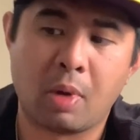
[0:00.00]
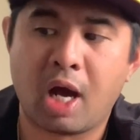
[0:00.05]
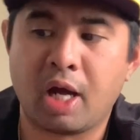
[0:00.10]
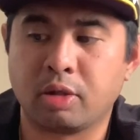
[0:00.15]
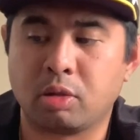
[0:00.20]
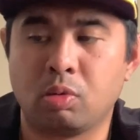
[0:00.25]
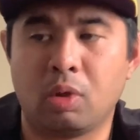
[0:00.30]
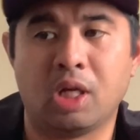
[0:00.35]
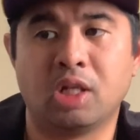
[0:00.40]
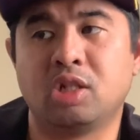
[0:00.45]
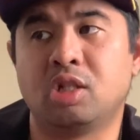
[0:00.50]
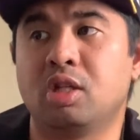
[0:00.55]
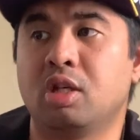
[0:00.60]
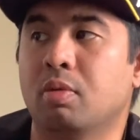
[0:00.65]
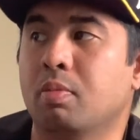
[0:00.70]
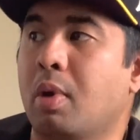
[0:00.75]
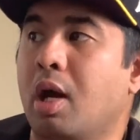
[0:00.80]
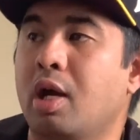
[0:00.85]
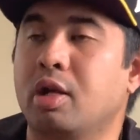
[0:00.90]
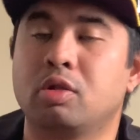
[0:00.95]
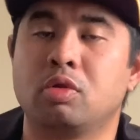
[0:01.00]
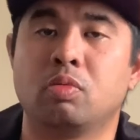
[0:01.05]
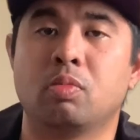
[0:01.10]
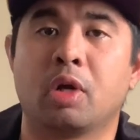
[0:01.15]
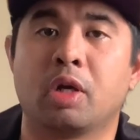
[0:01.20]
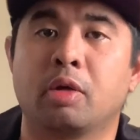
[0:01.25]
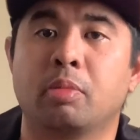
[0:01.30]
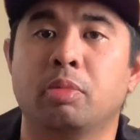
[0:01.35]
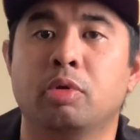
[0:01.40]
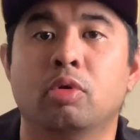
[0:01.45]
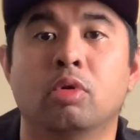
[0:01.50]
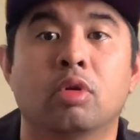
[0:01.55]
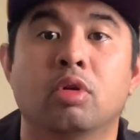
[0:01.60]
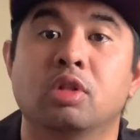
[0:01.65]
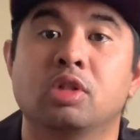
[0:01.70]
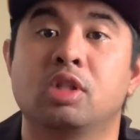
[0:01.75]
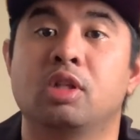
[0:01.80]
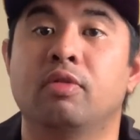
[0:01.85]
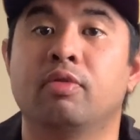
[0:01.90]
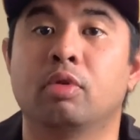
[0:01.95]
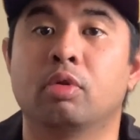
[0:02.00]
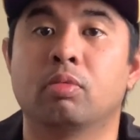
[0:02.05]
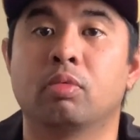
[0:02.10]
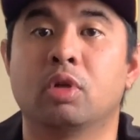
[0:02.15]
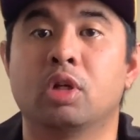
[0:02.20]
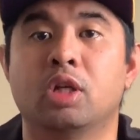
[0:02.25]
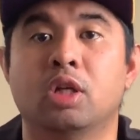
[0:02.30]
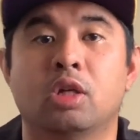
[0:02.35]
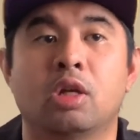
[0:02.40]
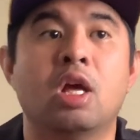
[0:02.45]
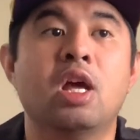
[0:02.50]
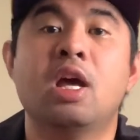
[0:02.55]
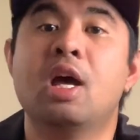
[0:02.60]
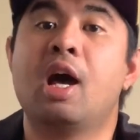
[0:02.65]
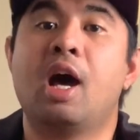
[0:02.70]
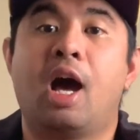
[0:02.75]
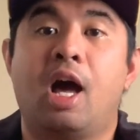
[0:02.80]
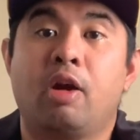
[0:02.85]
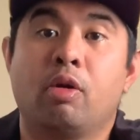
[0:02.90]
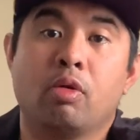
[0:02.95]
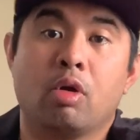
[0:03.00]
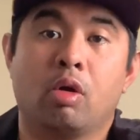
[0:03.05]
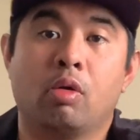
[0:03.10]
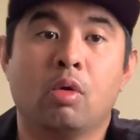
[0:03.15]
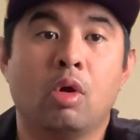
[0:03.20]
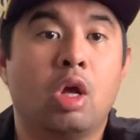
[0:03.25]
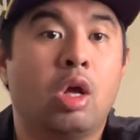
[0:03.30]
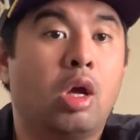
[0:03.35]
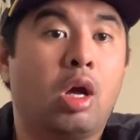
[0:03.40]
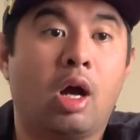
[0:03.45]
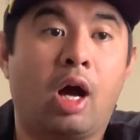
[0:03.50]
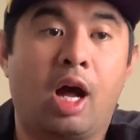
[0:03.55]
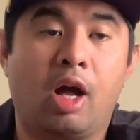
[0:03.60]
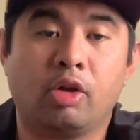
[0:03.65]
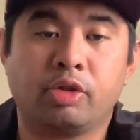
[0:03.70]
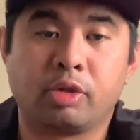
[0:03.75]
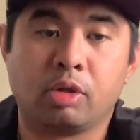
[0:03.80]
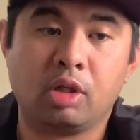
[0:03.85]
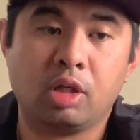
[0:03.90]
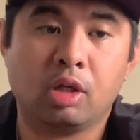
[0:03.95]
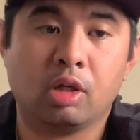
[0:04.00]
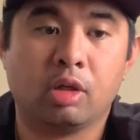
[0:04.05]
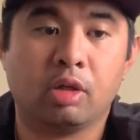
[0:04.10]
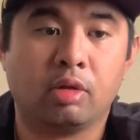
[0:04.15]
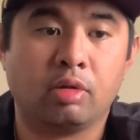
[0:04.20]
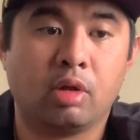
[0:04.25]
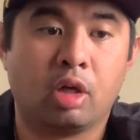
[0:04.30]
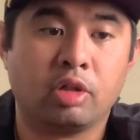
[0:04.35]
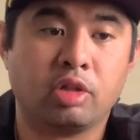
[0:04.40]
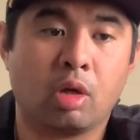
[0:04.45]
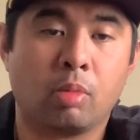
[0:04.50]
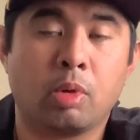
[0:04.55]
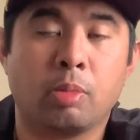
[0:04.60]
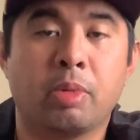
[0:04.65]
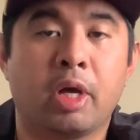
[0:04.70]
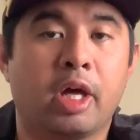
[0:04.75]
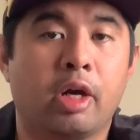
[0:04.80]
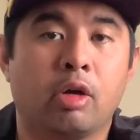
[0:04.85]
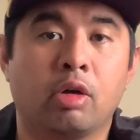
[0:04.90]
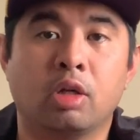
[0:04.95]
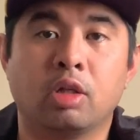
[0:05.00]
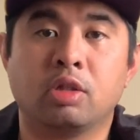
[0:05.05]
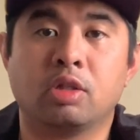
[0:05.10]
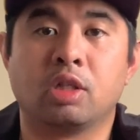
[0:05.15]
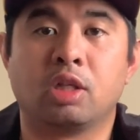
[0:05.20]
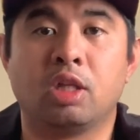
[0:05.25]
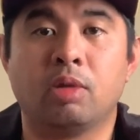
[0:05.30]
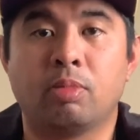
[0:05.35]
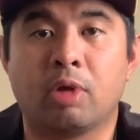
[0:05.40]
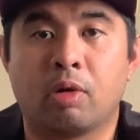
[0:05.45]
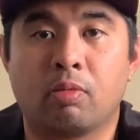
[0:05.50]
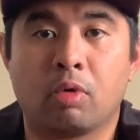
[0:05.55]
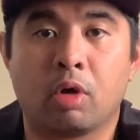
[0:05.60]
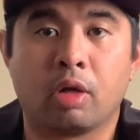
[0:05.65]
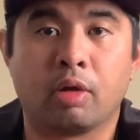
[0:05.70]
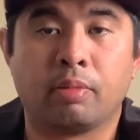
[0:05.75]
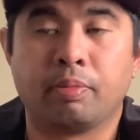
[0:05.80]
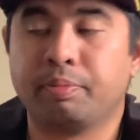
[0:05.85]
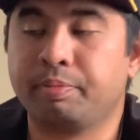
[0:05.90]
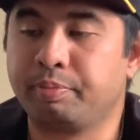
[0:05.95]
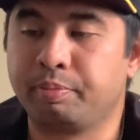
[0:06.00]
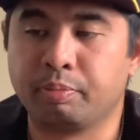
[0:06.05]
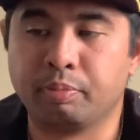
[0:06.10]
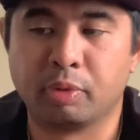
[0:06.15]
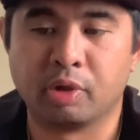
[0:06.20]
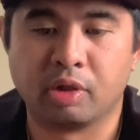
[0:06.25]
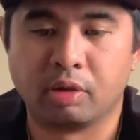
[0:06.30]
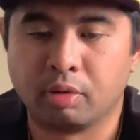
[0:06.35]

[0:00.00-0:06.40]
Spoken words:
to HDMI to my computer to see if it'll read it. I don't know. I also need a dummy battery to keep that running. But